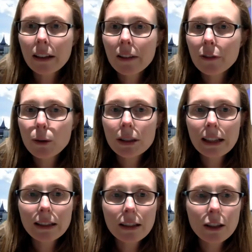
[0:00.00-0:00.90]
of course,
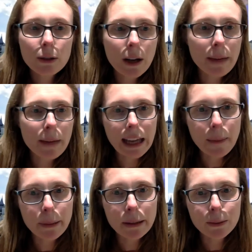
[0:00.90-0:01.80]
there's the UCL Main
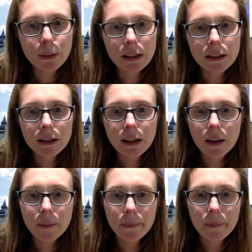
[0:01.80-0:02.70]
Compass, which
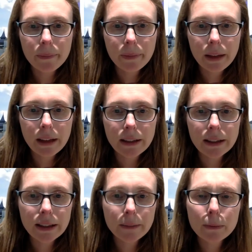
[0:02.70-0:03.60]

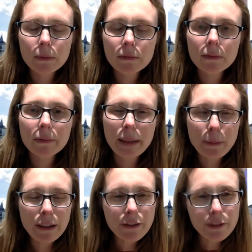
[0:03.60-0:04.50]
is
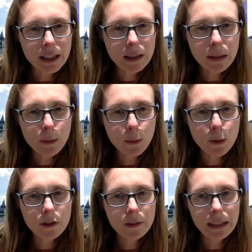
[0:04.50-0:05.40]
maybe a 15-minute walk from the